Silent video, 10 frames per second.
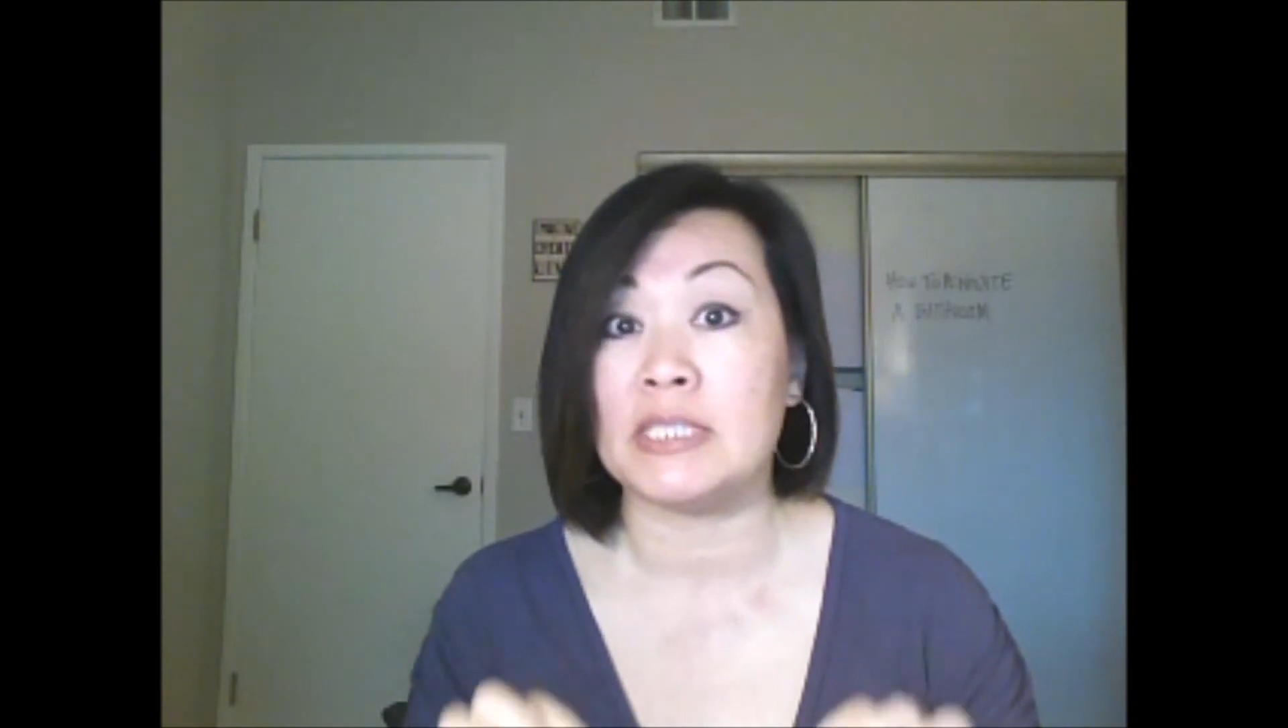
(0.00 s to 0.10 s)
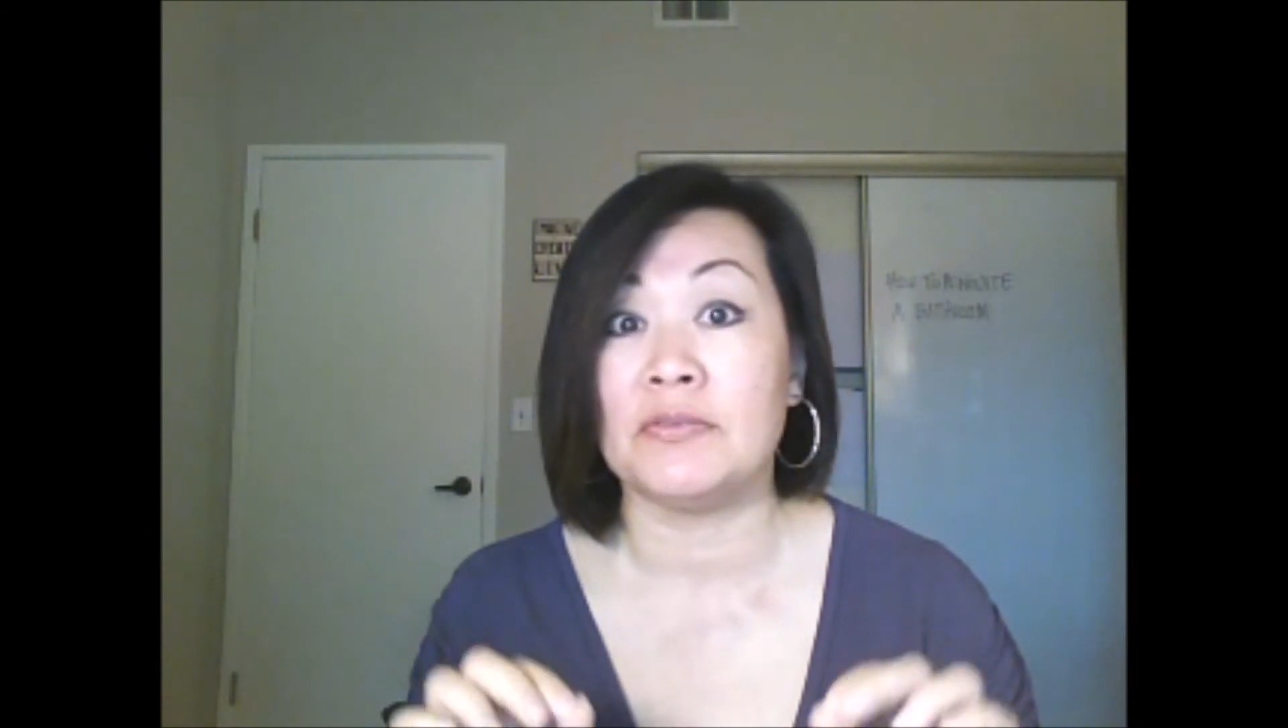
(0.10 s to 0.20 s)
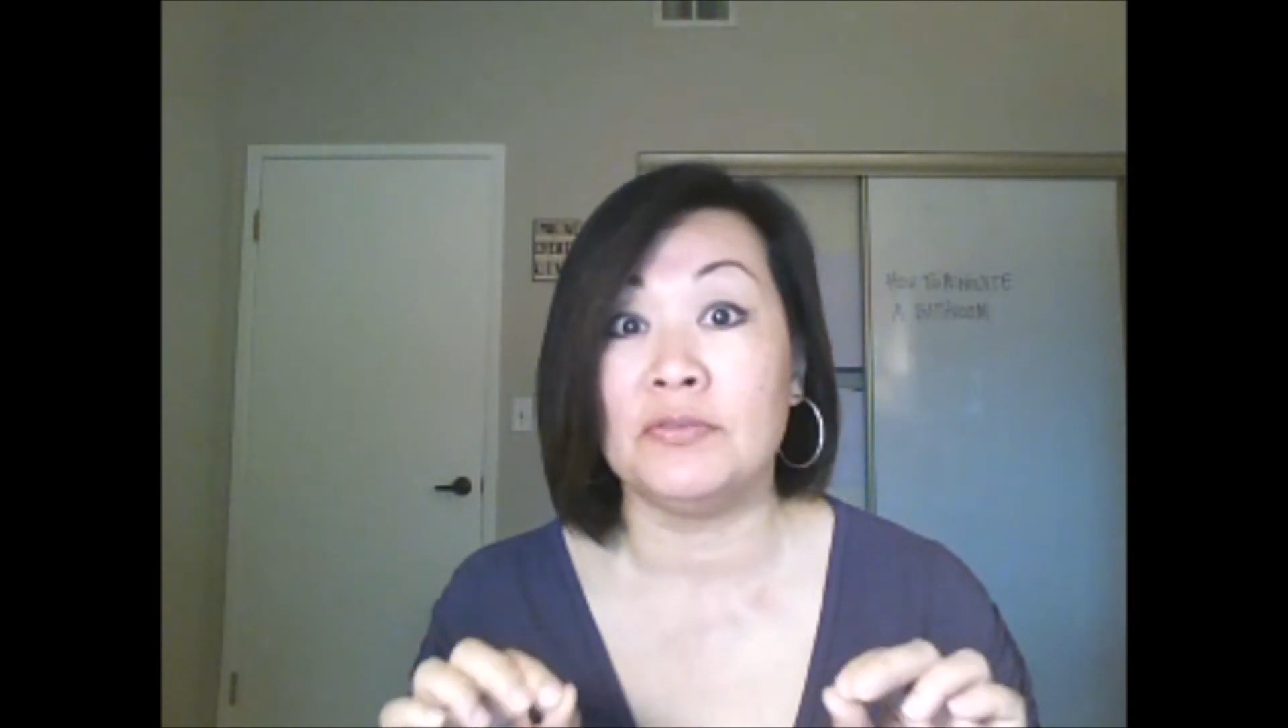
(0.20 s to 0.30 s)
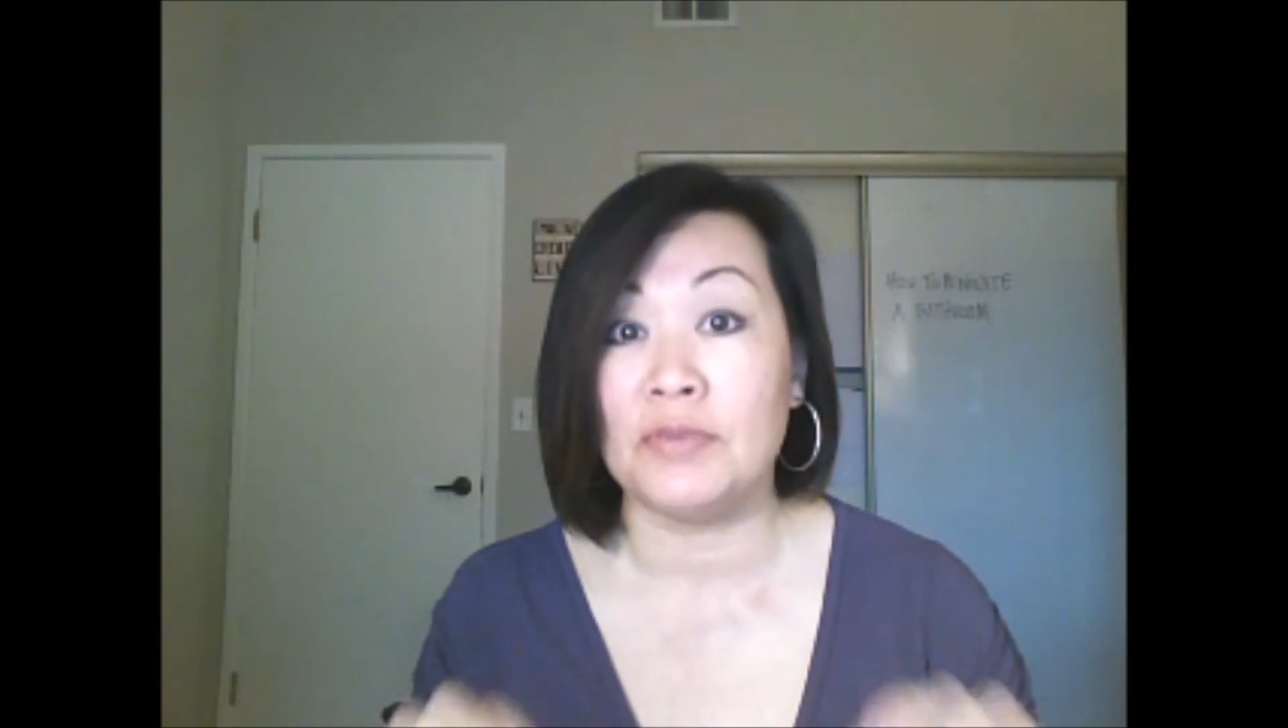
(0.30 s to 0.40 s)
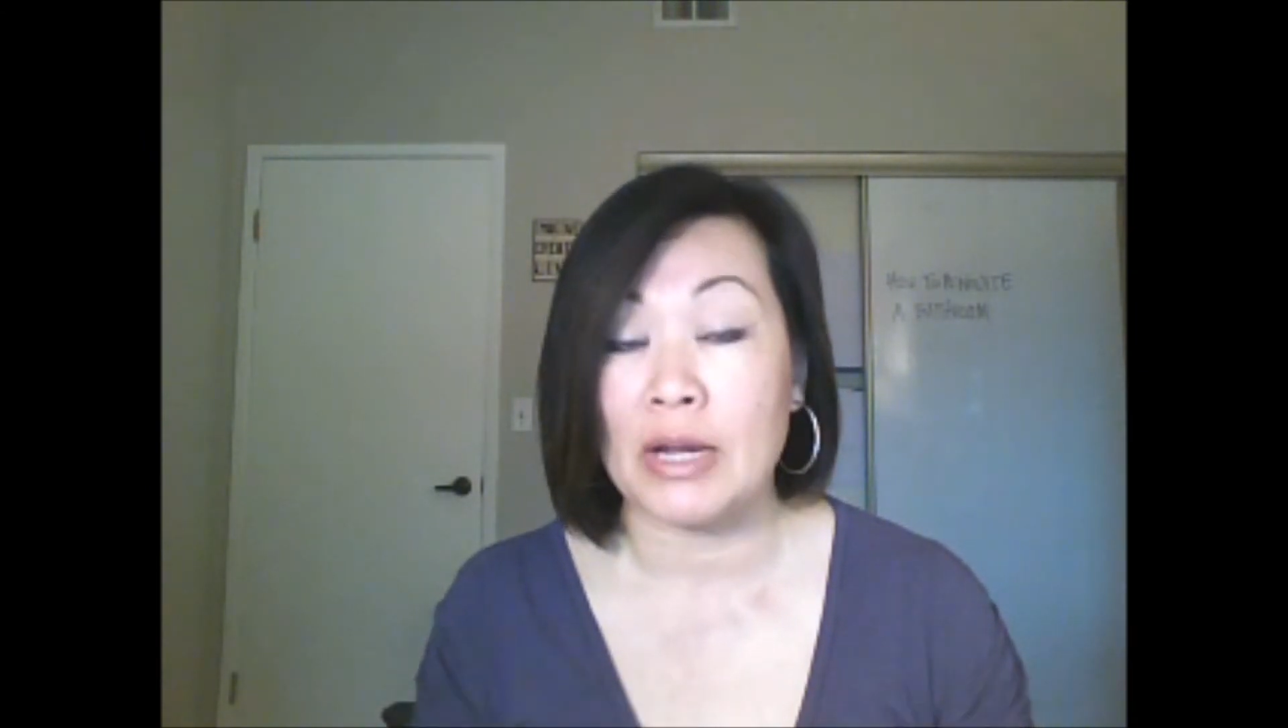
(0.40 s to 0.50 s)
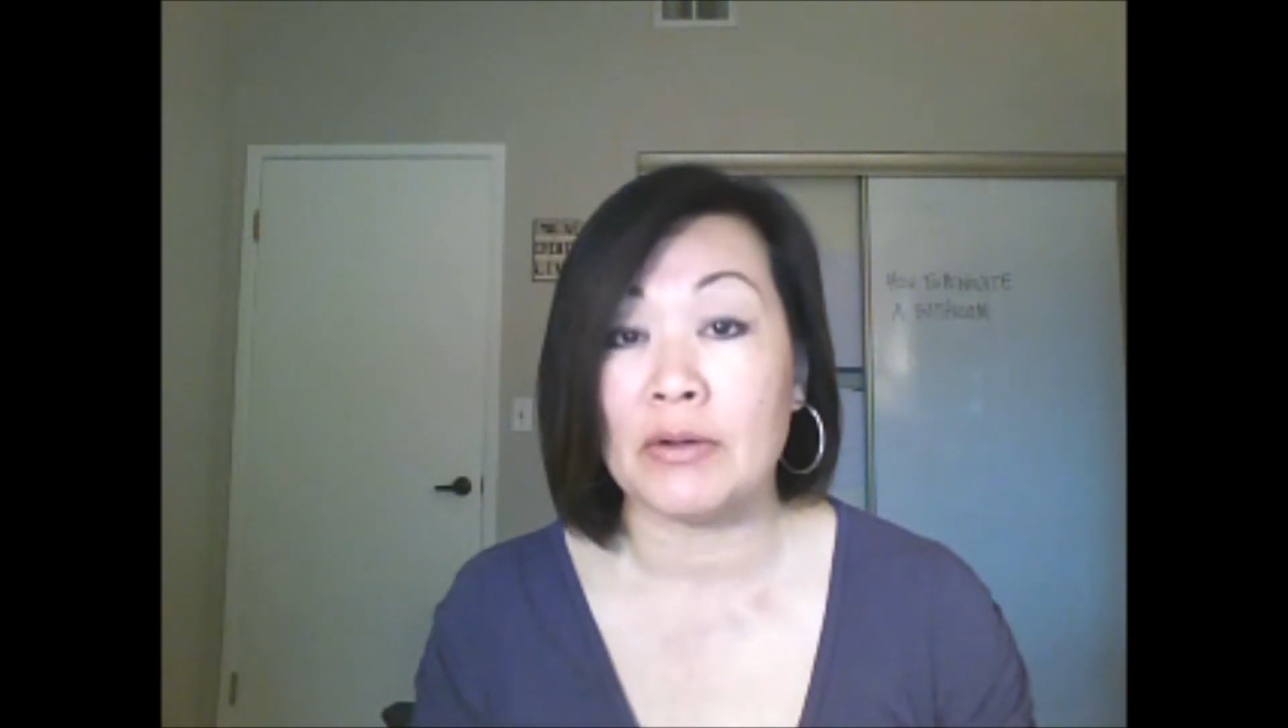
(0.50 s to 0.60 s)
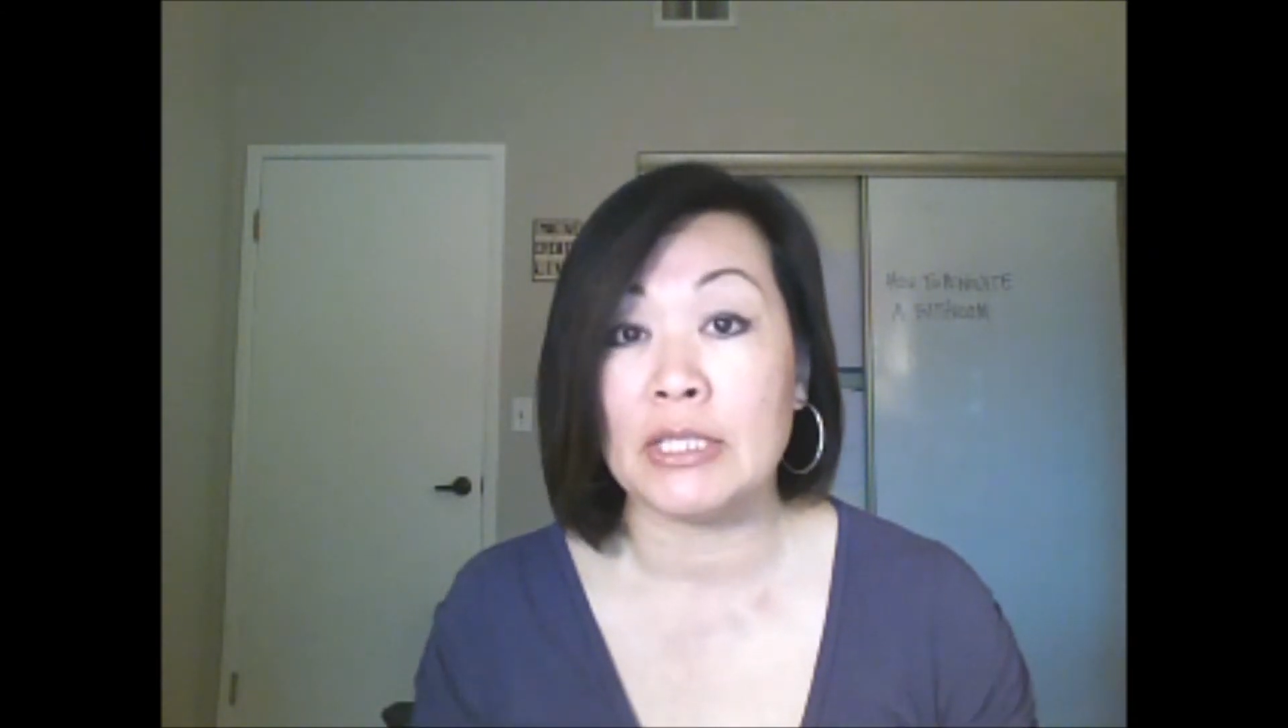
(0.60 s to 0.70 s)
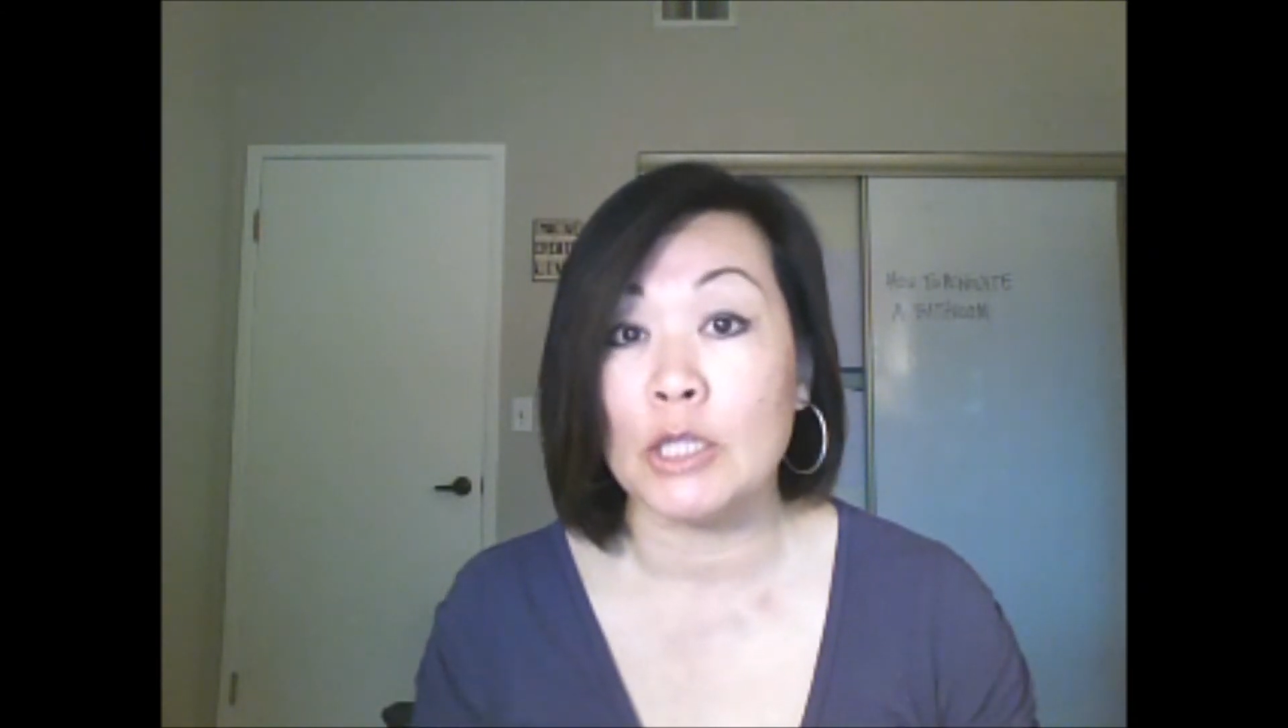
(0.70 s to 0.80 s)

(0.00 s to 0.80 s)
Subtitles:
very